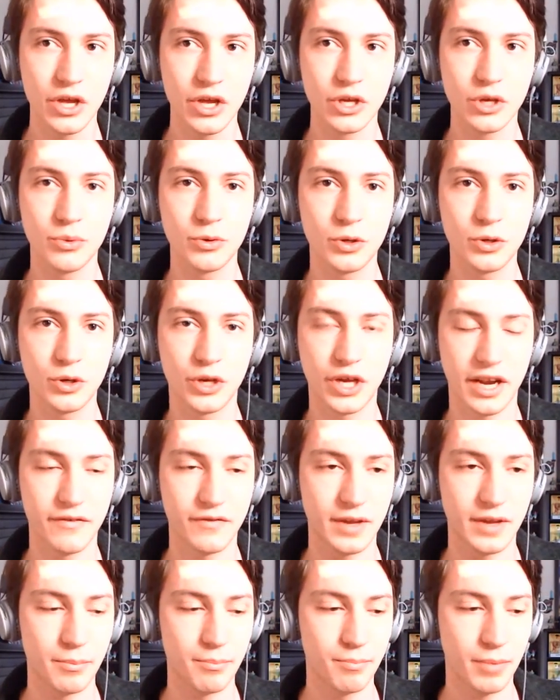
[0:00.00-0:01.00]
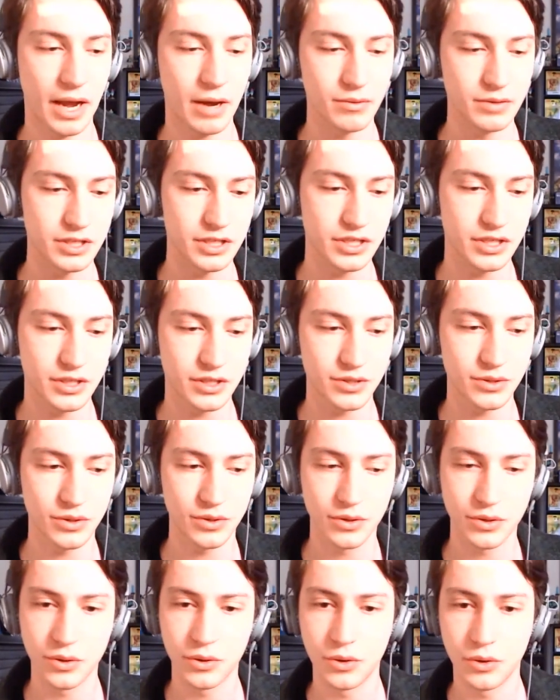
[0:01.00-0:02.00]
you kind of can bounce
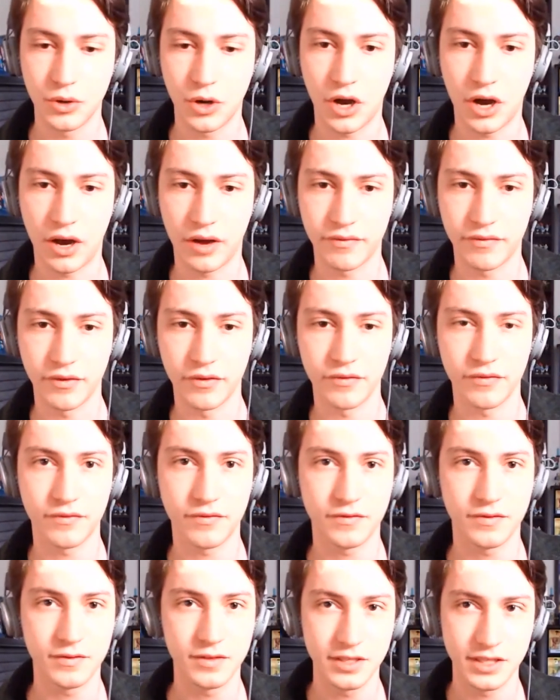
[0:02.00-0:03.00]
off of